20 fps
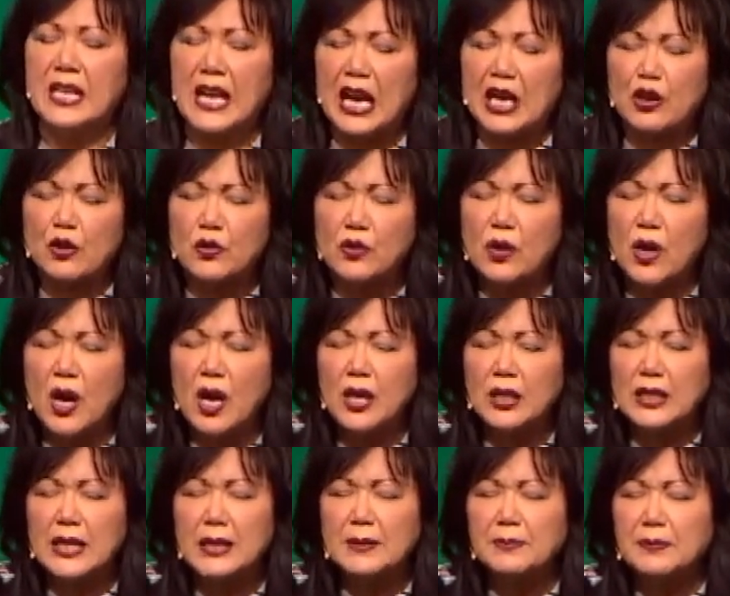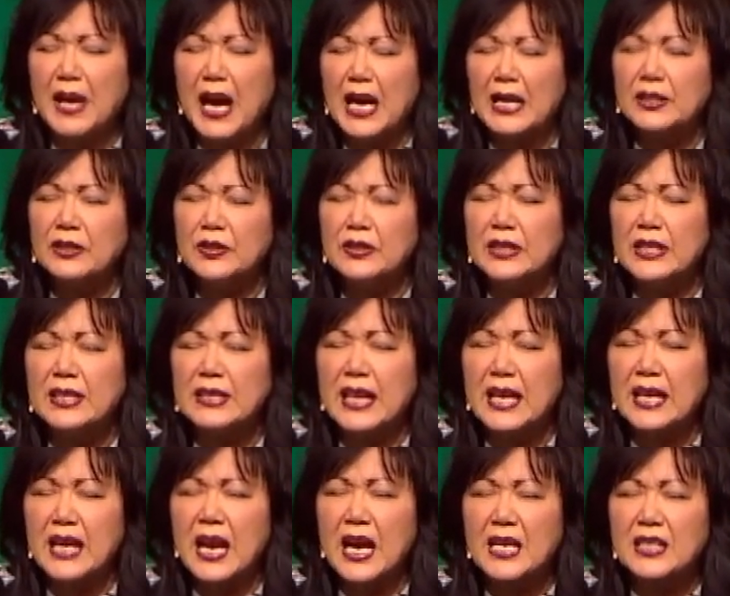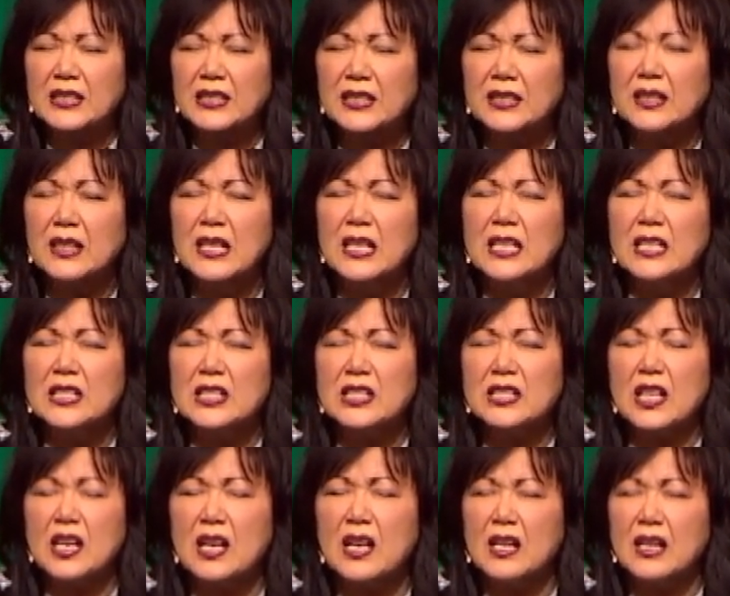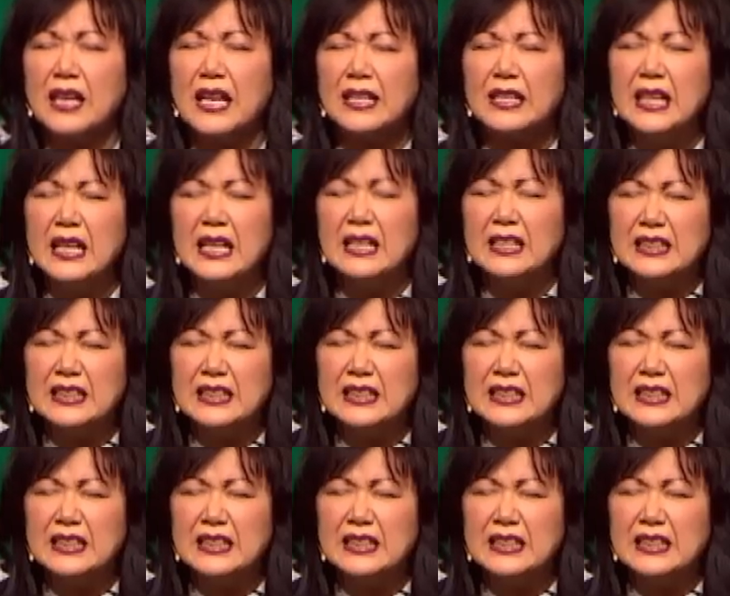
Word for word: and I crawled un underneath that oxen stall, and